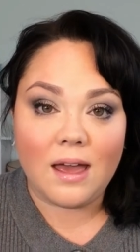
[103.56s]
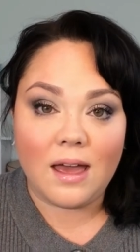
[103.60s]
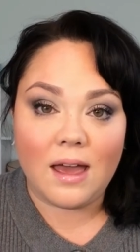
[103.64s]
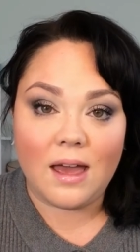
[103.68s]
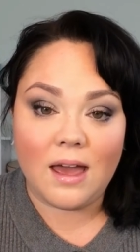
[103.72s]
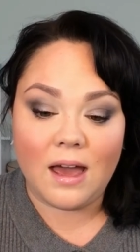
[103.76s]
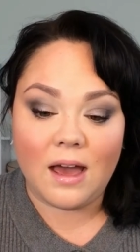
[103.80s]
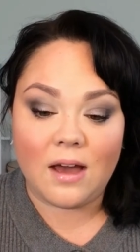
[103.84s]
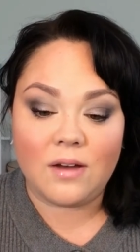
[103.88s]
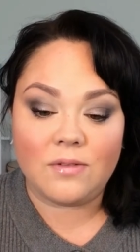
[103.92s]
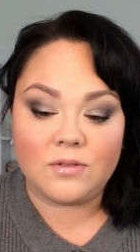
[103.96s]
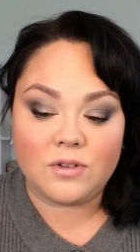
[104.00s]

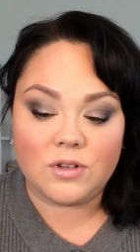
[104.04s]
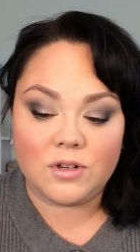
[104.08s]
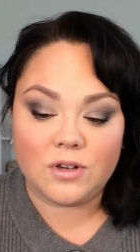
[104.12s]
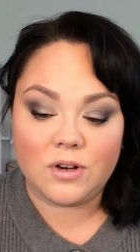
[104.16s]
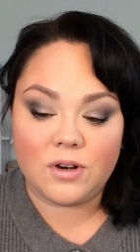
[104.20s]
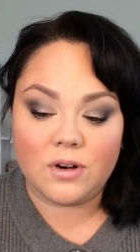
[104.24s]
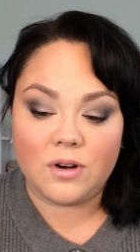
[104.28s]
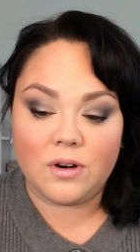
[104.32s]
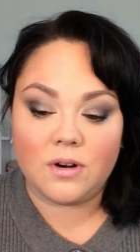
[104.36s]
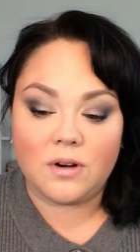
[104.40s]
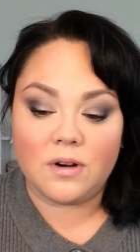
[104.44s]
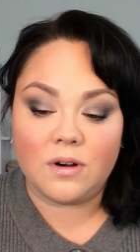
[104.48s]

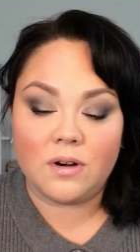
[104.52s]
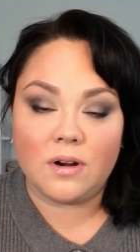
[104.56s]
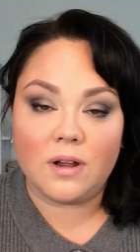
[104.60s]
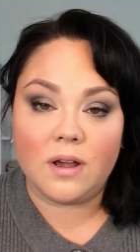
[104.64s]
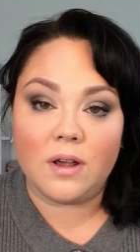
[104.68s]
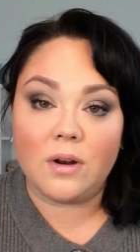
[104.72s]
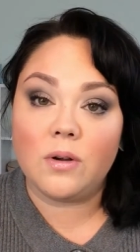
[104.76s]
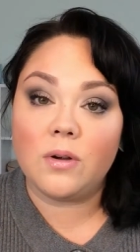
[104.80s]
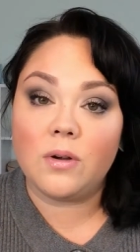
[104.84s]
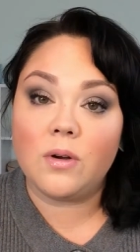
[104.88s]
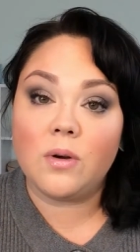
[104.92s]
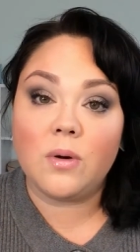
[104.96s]
after
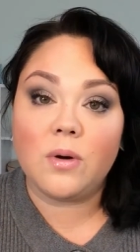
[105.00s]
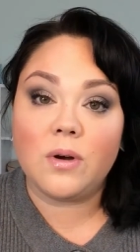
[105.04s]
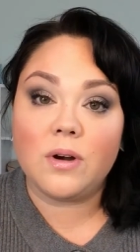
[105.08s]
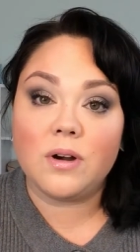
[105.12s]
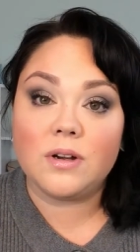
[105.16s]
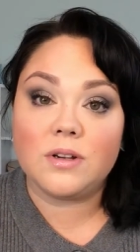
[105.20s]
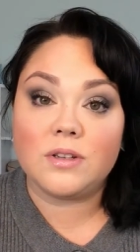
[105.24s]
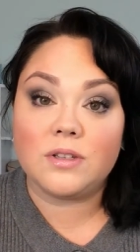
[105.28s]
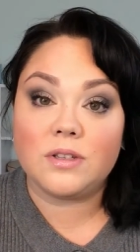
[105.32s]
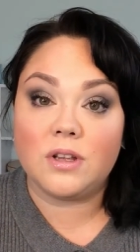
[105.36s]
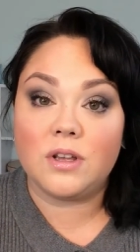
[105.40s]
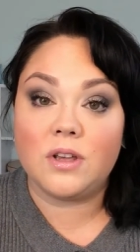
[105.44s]

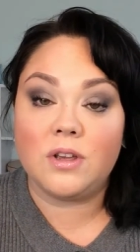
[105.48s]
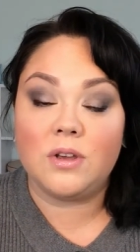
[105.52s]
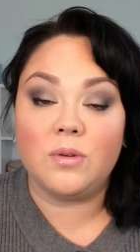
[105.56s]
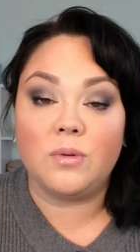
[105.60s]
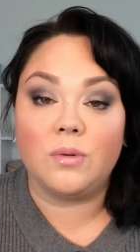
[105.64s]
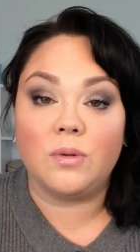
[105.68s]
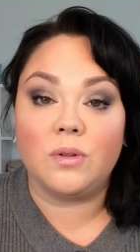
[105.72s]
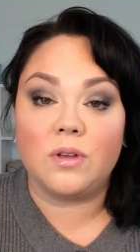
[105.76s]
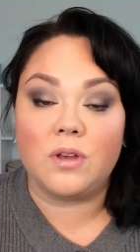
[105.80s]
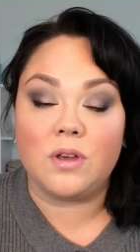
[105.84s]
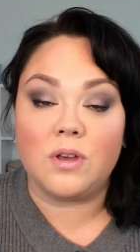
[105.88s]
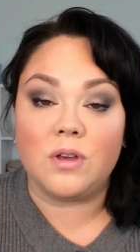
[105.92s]
intercourse you
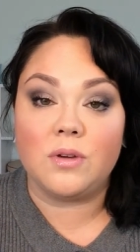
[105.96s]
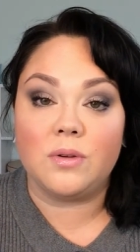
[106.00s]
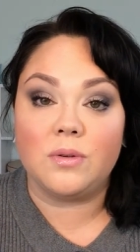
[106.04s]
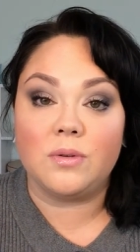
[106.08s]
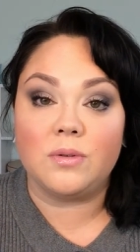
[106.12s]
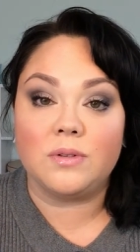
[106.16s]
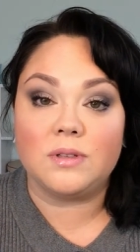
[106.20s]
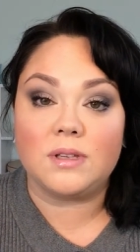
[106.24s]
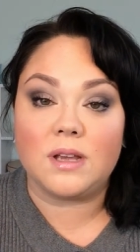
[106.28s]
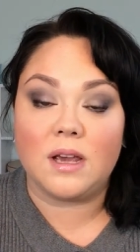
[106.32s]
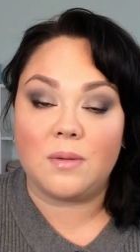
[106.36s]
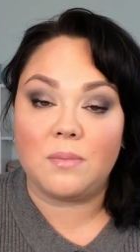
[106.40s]
will
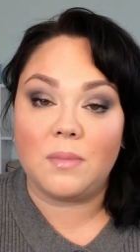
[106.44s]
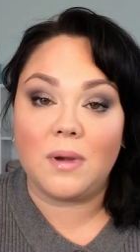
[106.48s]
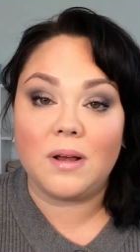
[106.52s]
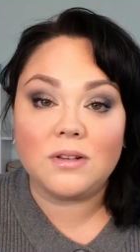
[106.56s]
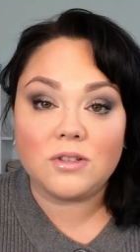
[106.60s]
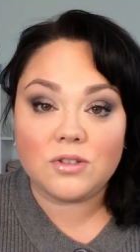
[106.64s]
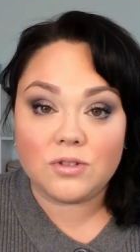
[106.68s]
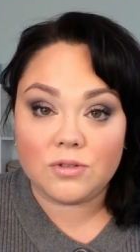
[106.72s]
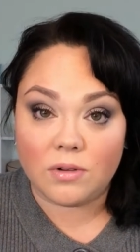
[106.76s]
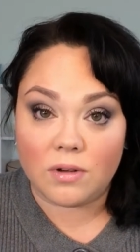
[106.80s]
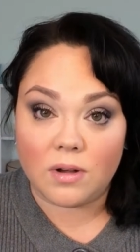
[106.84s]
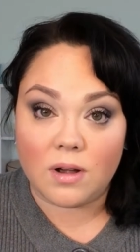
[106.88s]
use a
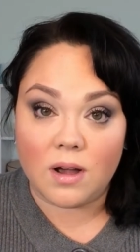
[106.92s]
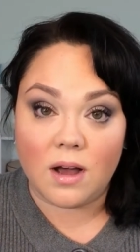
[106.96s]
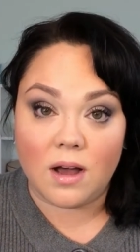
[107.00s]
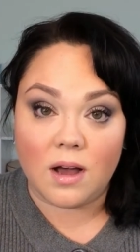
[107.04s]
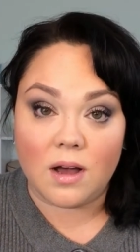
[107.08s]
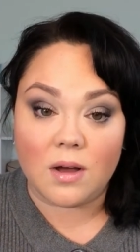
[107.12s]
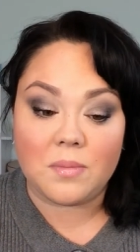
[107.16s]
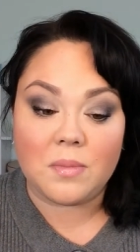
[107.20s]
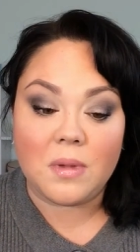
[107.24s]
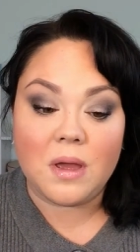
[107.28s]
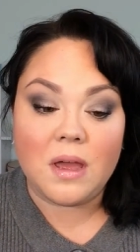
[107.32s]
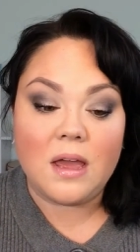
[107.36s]
menstrual
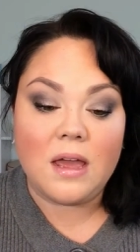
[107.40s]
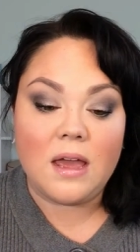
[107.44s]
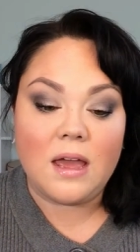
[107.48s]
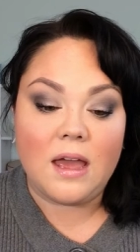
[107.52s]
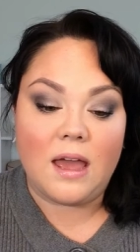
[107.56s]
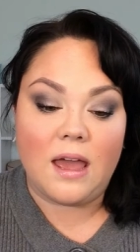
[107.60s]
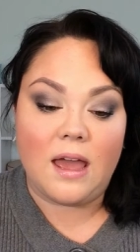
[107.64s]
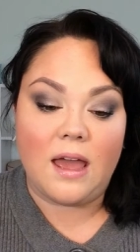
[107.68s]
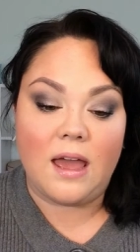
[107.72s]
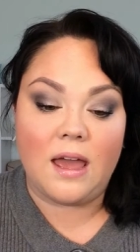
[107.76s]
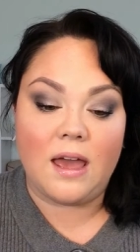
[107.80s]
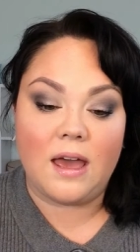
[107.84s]
cup
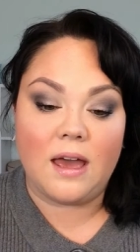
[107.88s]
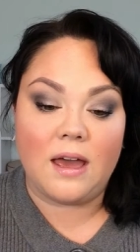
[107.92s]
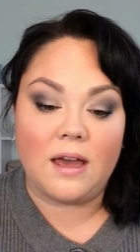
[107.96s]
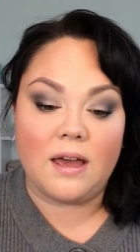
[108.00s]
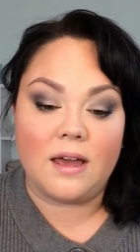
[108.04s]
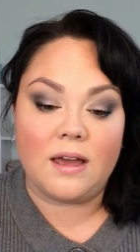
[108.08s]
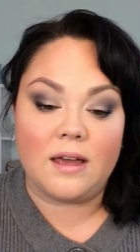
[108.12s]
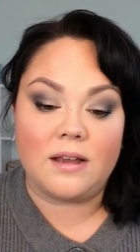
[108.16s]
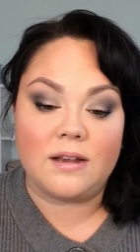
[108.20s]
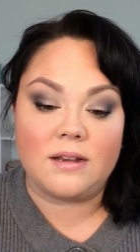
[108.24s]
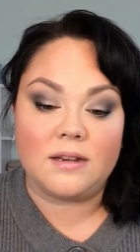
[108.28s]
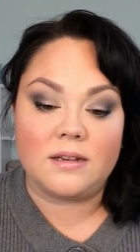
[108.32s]

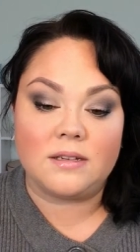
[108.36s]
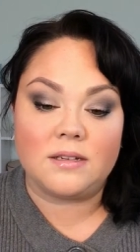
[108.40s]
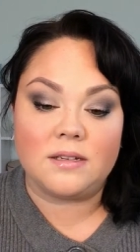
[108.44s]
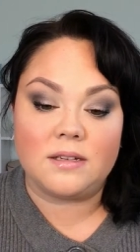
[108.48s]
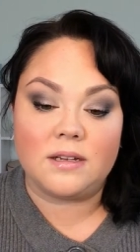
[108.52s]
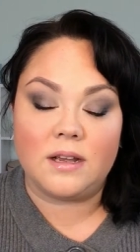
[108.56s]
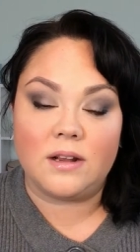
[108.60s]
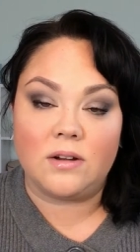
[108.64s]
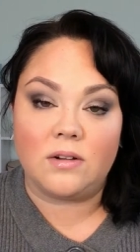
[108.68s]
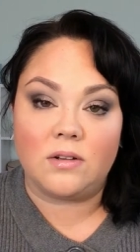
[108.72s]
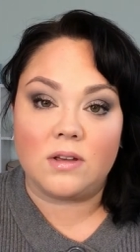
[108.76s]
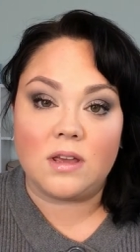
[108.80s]
and
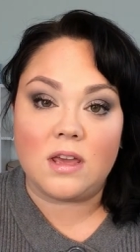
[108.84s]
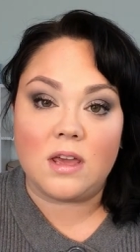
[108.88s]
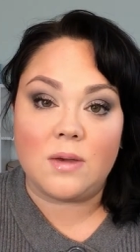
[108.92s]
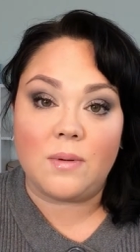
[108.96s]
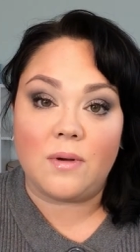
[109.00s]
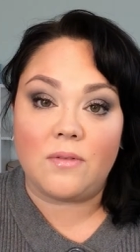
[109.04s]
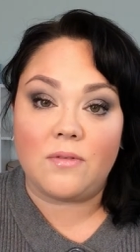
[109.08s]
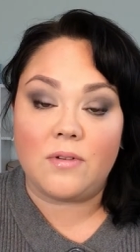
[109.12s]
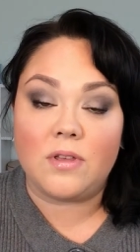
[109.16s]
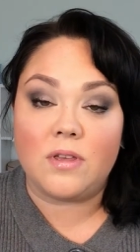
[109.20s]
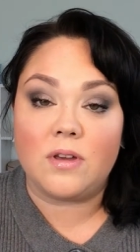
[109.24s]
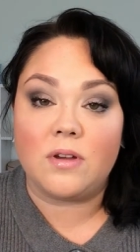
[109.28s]
it'll keep
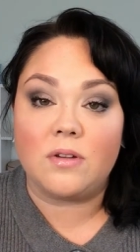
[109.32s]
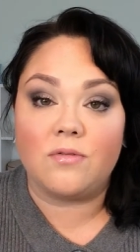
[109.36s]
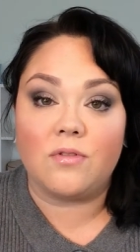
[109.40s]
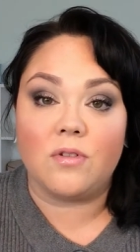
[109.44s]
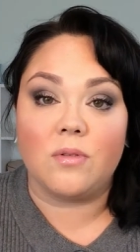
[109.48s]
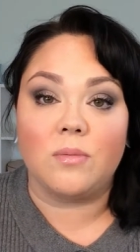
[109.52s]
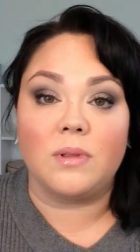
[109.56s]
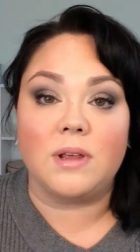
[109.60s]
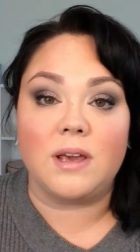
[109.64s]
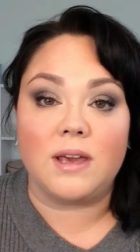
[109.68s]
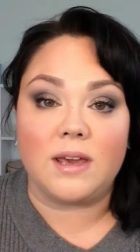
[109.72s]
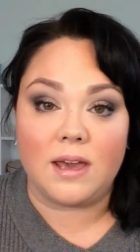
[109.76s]
everything
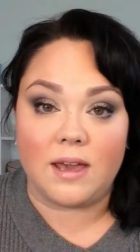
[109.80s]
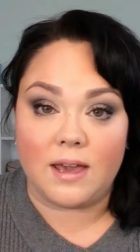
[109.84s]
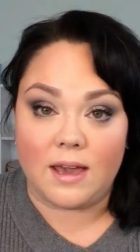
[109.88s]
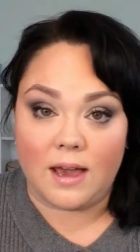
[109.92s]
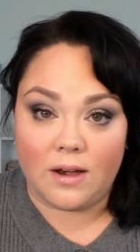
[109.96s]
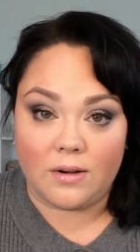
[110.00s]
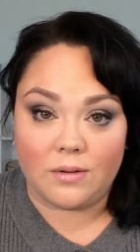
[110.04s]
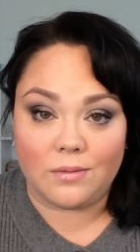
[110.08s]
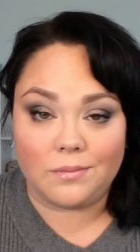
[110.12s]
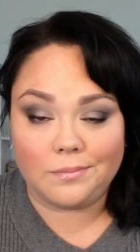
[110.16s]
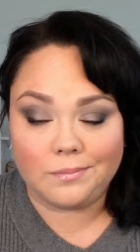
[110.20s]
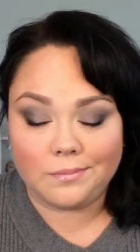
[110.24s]
from leaking
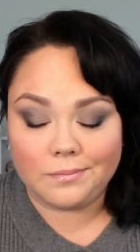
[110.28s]
out.